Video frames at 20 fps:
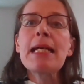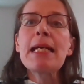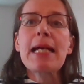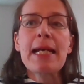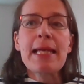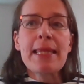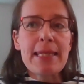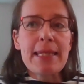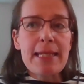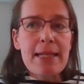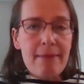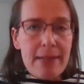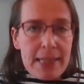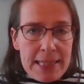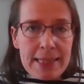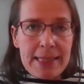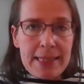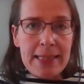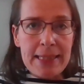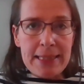And there
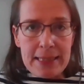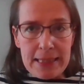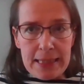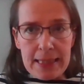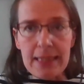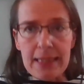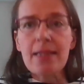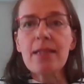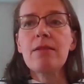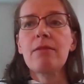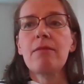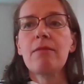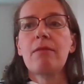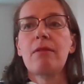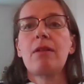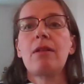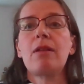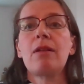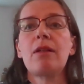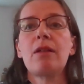is indeed
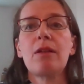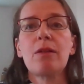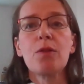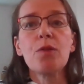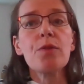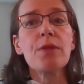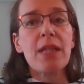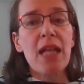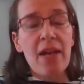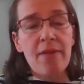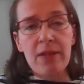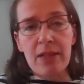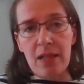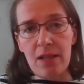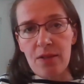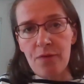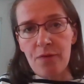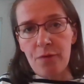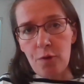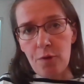good
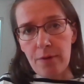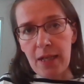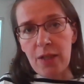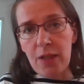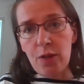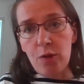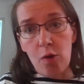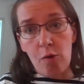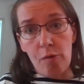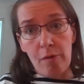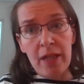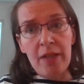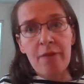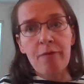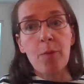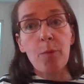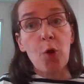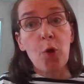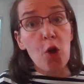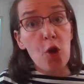evidence for that already
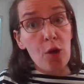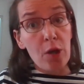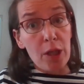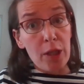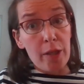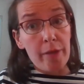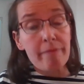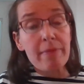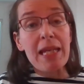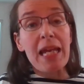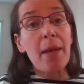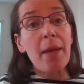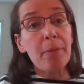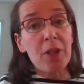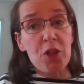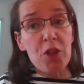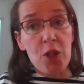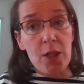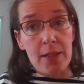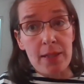from earlier
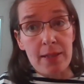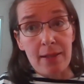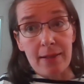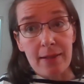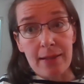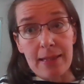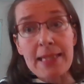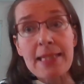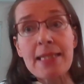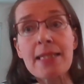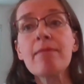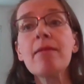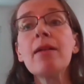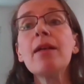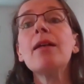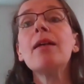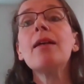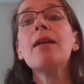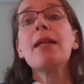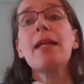MEG studies,
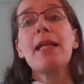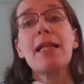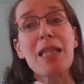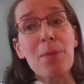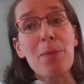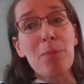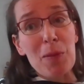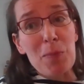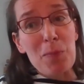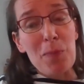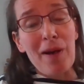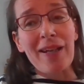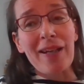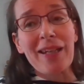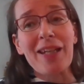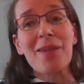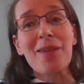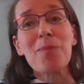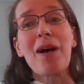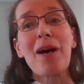example
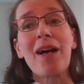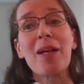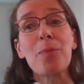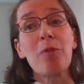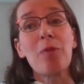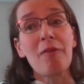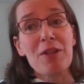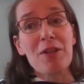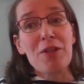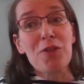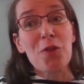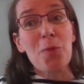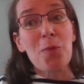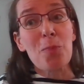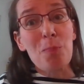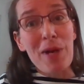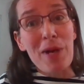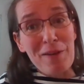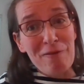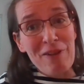by Professor
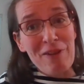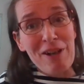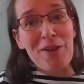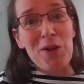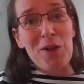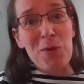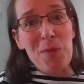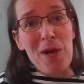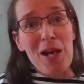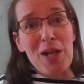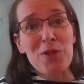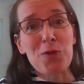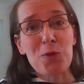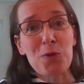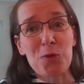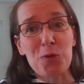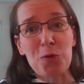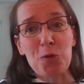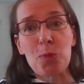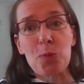Fernando Maestro's
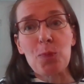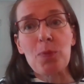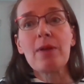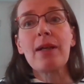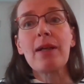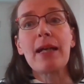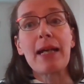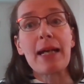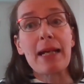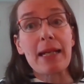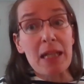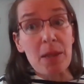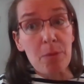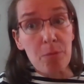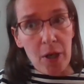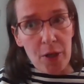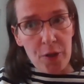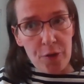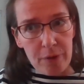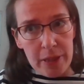group in
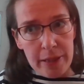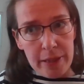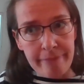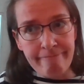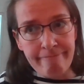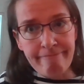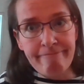Madrid.